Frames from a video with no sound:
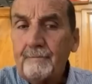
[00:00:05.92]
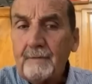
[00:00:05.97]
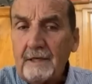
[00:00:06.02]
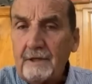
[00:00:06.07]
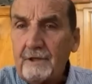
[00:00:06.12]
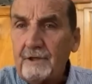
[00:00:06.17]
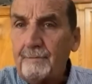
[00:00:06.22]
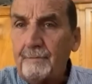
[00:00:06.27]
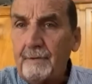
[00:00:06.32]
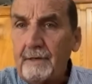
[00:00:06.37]

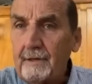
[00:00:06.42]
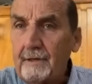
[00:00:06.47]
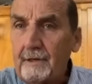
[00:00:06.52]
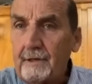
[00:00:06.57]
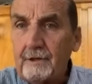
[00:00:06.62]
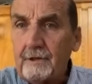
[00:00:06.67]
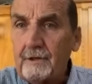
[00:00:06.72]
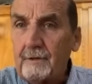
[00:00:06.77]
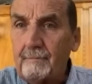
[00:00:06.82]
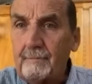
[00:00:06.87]

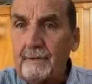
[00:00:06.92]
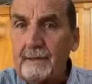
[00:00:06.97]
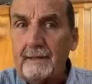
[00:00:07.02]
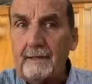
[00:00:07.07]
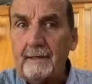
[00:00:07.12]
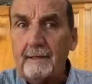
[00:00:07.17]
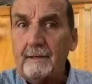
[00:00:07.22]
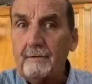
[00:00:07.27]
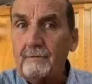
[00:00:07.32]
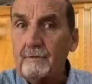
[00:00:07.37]
experience of
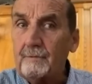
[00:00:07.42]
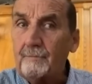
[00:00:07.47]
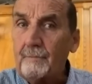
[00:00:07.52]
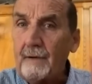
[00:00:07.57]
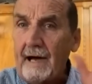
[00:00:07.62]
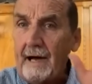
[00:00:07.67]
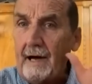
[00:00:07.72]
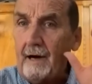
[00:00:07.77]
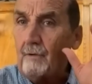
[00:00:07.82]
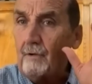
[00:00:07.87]
being it was
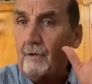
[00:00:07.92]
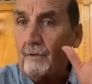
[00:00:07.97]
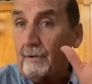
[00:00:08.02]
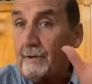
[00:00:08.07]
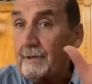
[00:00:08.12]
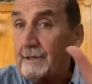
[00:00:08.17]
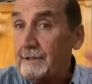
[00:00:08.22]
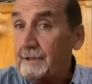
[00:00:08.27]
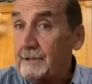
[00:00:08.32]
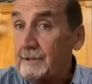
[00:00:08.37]
power
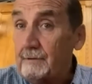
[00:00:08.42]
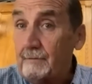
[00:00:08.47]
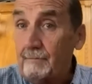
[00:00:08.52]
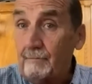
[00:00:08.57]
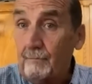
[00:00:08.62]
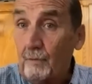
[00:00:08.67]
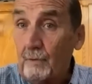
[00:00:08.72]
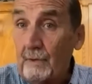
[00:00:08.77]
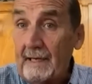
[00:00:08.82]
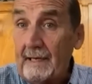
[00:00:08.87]
when this
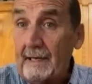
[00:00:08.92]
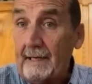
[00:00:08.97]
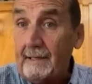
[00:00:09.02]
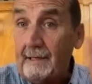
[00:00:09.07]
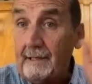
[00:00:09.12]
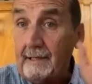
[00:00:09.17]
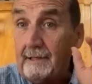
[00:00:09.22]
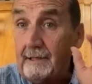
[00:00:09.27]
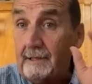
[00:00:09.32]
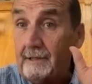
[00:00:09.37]
wind
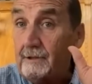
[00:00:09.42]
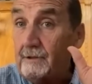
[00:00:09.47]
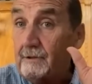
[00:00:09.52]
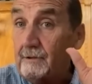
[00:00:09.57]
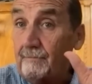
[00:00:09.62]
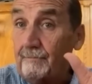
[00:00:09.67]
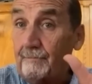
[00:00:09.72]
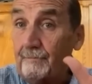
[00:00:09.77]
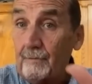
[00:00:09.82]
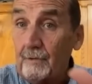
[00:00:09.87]
and this
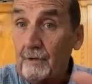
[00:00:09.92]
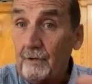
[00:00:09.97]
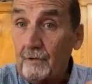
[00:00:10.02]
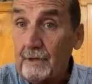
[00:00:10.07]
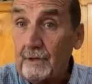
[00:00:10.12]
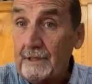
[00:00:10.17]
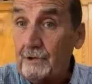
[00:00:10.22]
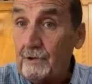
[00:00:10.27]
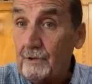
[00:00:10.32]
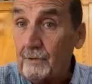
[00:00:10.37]

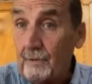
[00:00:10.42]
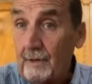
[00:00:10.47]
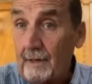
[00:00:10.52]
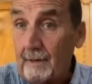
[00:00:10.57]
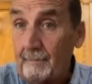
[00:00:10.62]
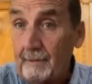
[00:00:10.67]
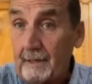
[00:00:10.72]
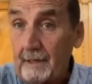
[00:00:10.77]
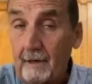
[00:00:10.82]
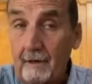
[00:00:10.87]
creature
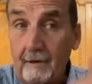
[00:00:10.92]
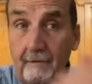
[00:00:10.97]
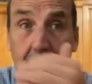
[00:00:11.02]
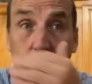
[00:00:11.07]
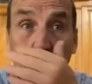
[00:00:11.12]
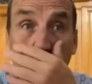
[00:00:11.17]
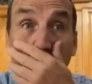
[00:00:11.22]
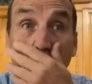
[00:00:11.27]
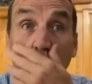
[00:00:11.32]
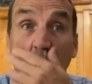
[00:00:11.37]
ran me
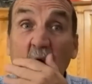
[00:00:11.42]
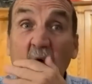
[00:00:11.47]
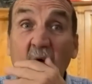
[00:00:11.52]
over